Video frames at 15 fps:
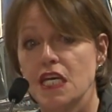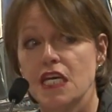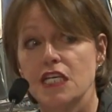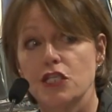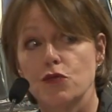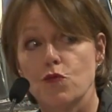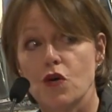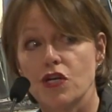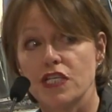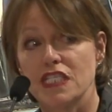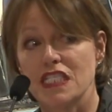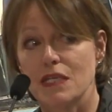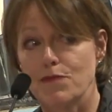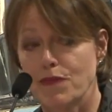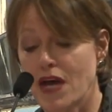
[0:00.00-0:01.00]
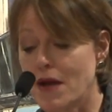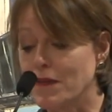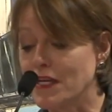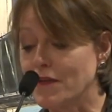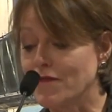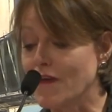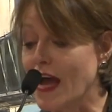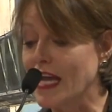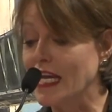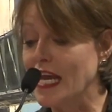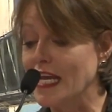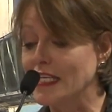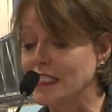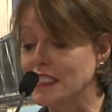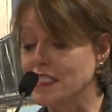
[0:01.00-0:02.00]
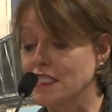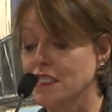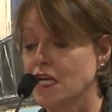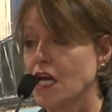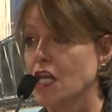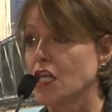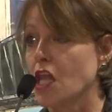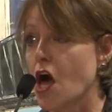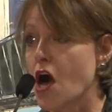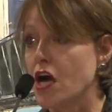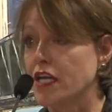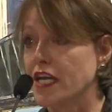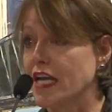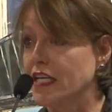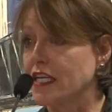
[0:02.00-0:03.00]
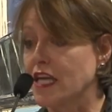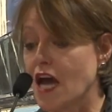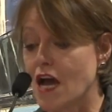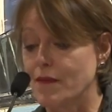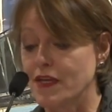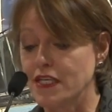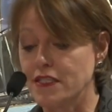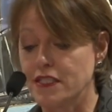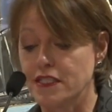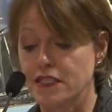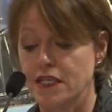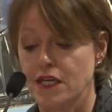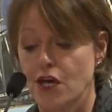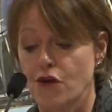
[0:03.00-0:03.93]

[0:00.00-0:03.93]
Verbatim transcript: His work is in public finance, law and economics,